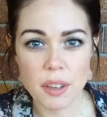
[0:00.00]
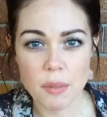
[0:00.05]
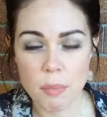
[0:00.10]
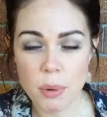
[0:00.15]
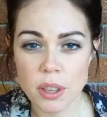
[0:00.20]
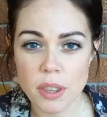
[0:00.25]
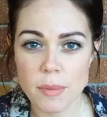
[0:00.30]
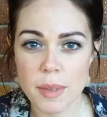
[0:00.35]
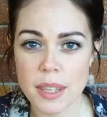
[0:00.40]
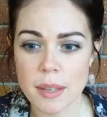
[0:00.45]

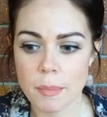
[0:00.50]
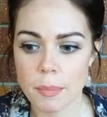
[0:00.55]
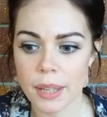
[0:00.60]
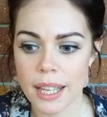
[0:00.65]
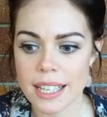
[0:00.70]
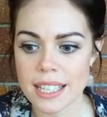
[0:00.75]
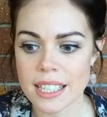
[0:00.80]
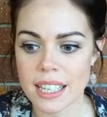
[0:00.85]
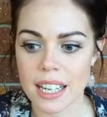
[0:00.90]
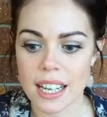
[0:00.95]
put them in the
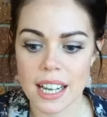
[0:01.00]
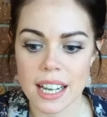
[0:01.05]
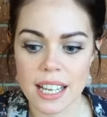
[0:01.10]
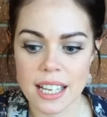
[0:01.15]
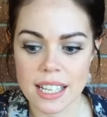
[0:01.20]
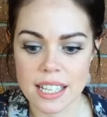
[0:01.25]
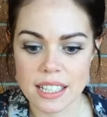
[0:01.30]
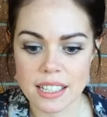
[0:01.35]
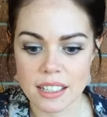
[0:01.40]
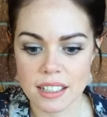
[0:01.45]
blender,
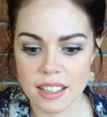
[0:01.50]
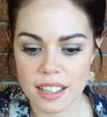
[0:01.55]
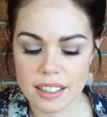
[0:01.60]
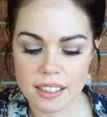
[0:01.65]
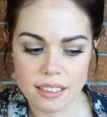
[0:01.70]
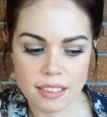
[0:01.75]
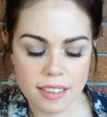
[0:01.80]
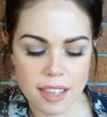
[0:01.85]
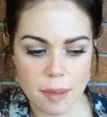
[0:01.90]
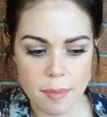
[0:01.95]
and
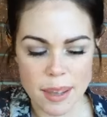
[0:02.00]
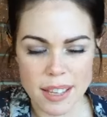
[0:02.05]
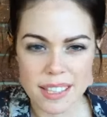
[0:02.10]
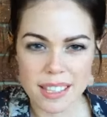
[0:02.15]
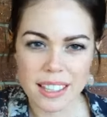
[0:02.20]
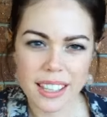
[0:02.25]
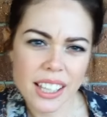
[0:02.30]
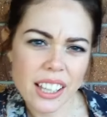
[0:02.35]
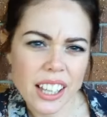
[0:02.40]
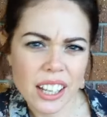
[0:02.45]
they
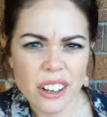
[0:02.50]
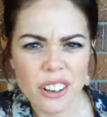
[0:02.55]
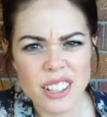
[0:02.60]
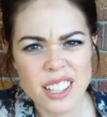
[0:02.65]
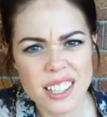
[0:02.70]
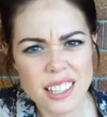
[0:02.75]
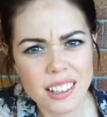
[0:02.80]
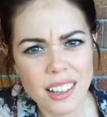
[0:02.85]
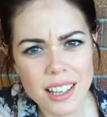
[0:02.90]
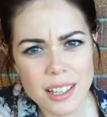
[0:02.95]
basically like
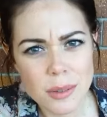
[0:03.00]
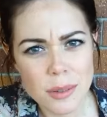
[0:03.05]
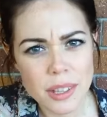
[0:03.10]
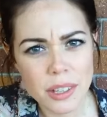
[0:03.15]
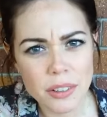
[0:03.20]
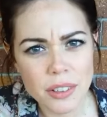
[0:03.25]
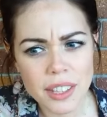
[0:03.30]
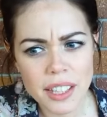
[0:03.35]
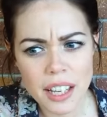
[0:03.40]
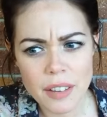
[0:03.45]
crystallize when
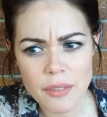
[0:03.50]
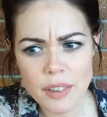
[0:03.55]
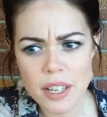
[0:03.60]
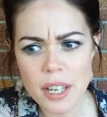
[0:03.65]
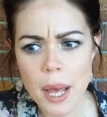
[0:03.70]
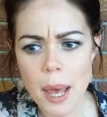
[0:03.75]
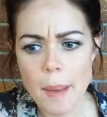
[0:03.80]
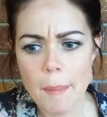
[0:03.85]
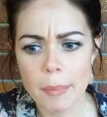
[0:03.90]
they're in the oven.